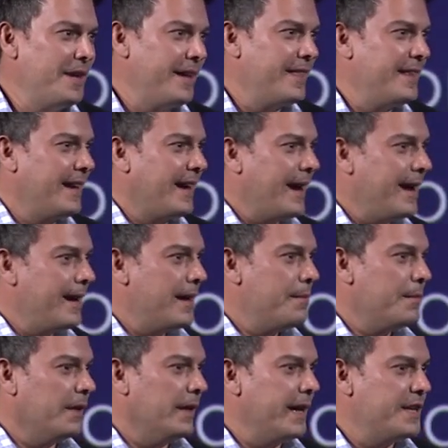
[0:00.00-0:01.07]
I think I am
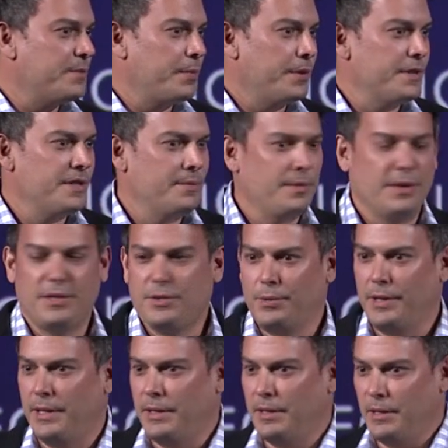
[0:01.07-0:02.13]
the last person
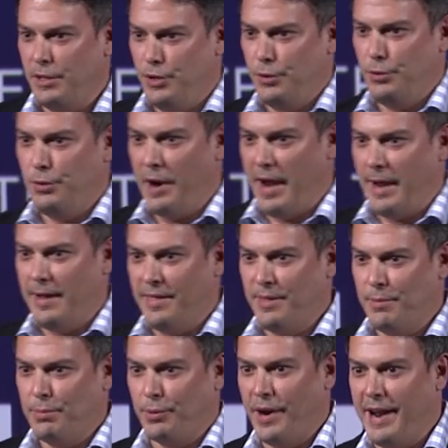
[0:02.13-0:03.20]
between you and the
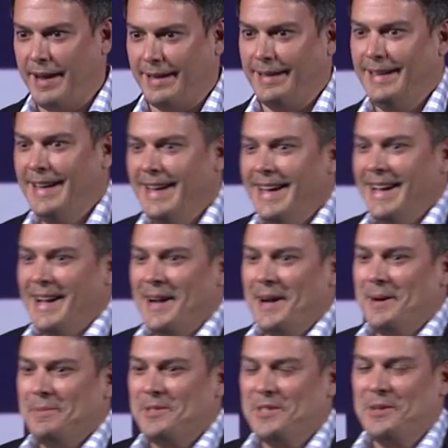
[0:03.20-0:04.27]
break.
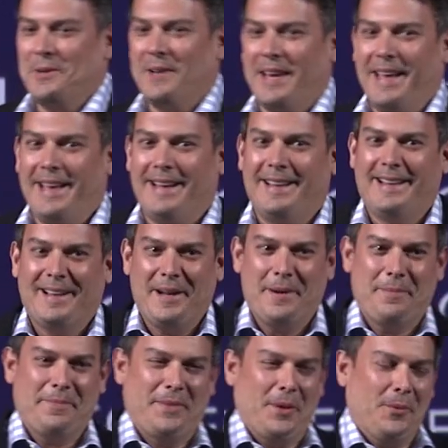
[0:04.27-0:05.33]
Um, so again,
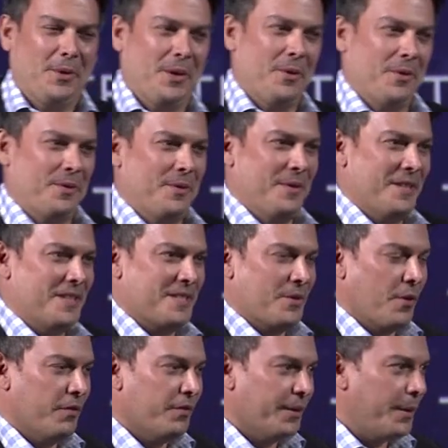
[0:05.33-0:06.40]
um, we'll go through this and
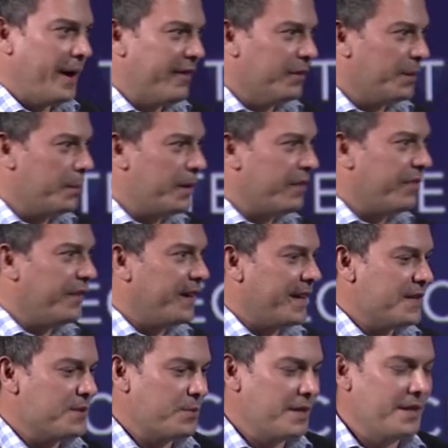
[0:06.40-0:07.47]
hopefully we'll have a little bit of fun
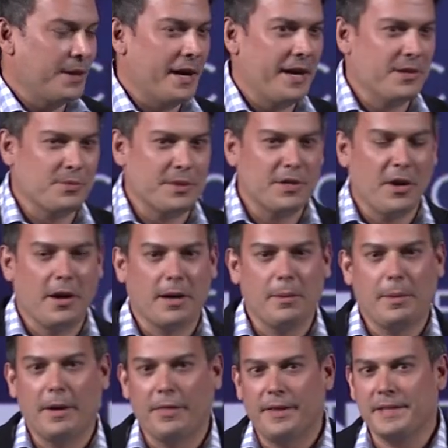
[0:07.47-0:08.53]
as we, as we talk
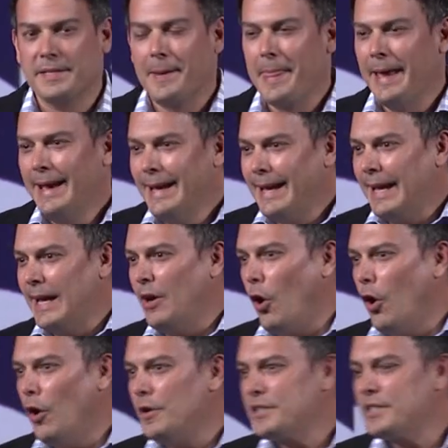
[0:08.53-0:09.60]
about this. It
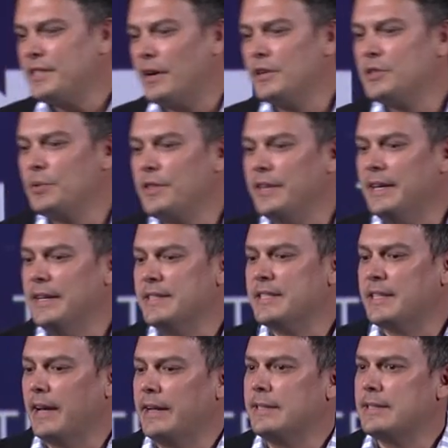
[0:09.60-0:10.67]
all starts with
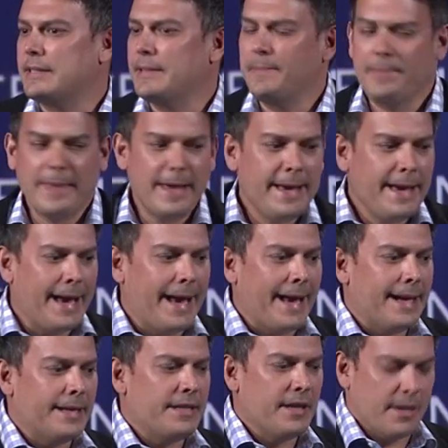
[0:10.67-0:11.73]
insights.
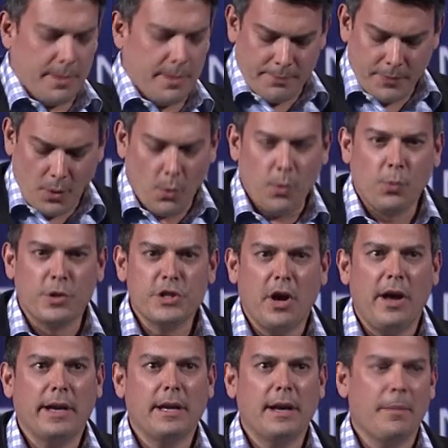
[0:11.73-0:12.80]
And when we're
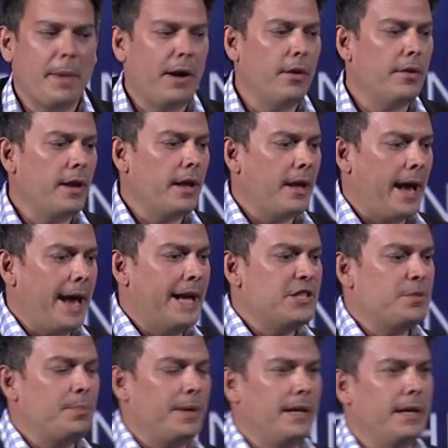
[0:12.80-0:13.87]
talking about
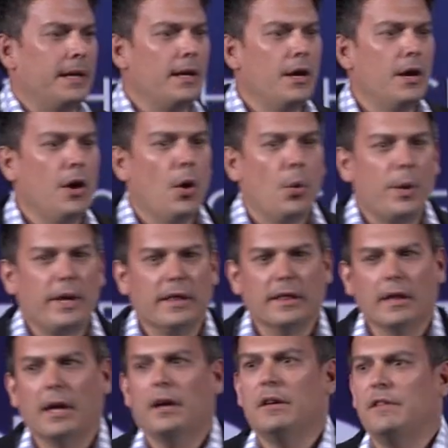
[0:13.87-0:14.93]
HP, we
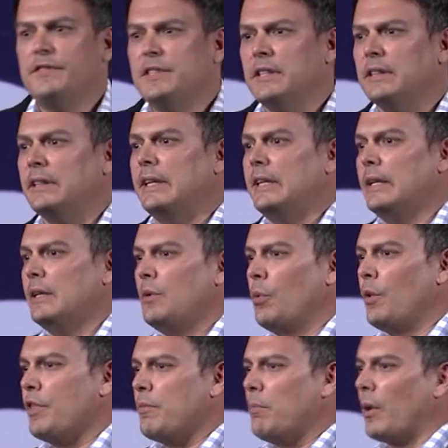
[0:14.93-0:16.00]
love to lead
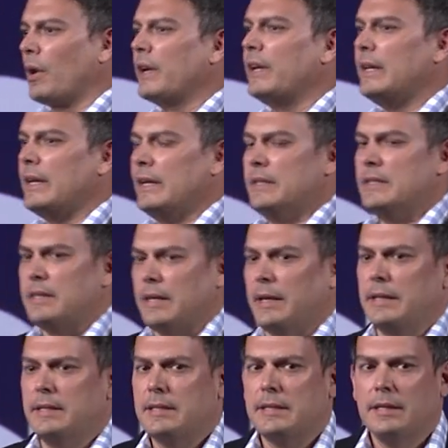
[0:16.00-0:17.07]
with market
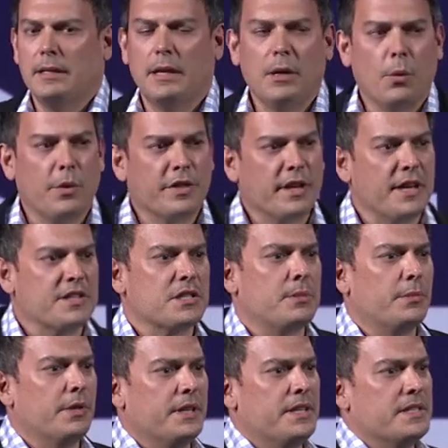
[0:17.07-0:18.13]
insights, with
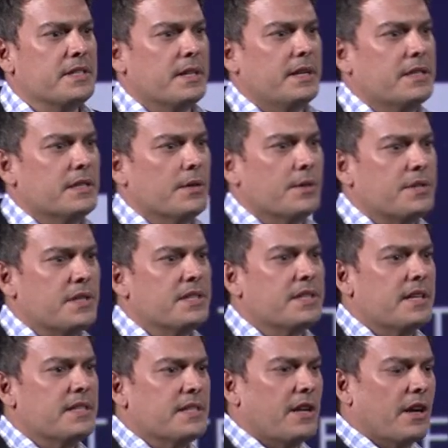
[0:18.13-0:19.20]
customer insights, and those
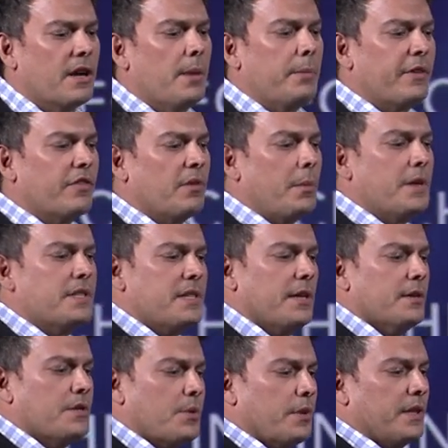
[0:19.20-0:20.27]
insights that are coming from our
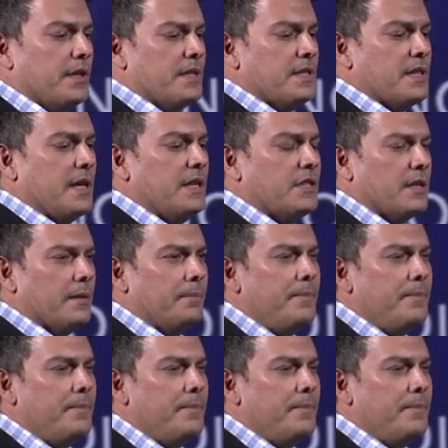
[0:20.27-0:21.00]
sales organization.